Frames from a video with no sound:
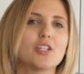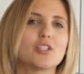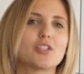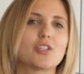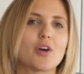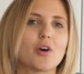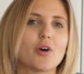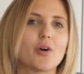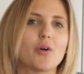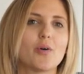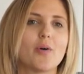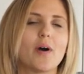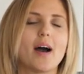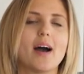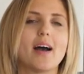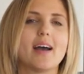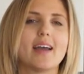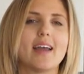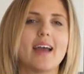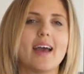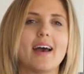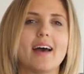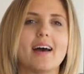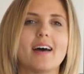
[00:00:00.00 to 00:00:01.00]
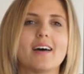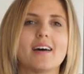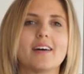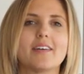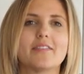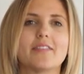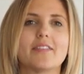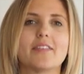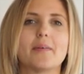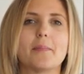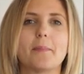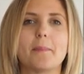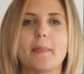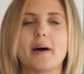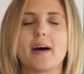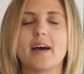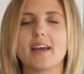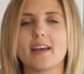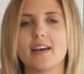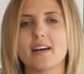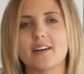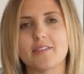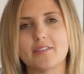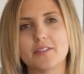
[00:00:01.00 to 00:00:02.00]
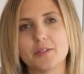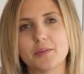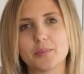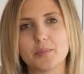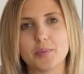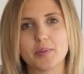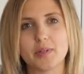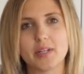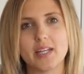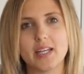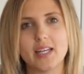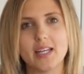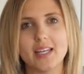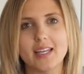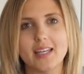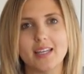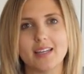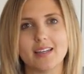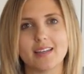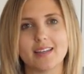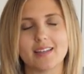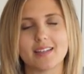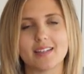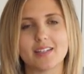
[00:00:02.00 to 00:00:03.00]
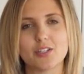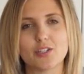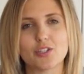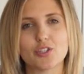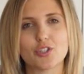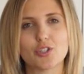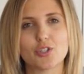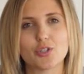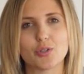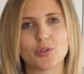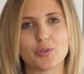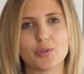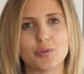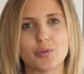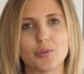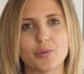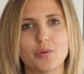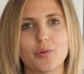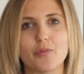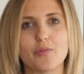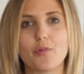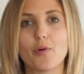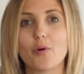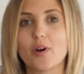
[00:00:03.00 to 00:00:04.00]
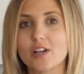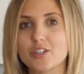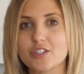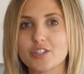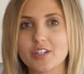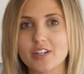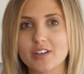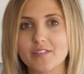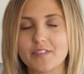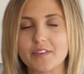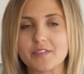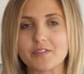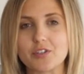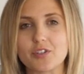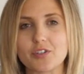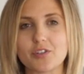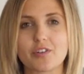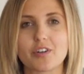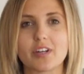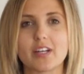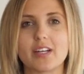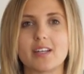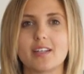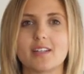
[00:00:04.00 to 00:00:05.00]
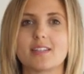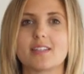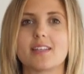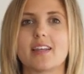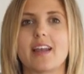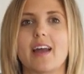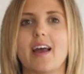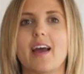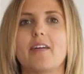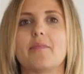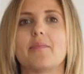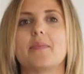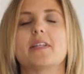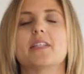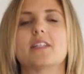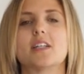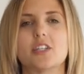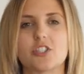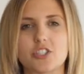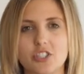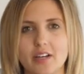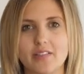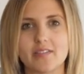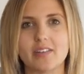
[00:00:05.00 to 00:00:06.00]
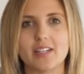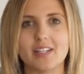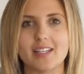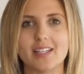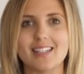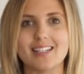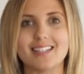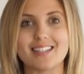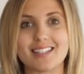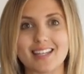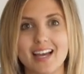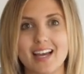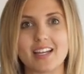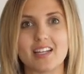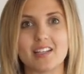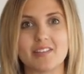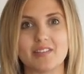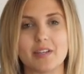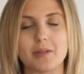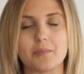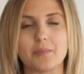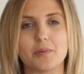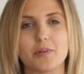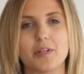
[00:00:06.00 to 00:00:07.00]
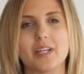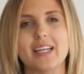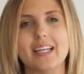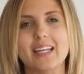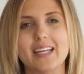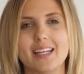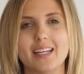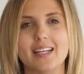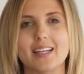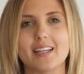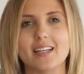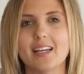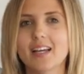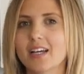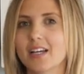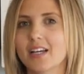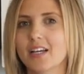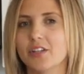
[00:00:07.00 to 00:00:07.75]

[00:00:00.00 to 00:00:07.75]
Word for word: So I have my oven preheated to 450 degrees, and I have my Dutch oven inside of it preheating.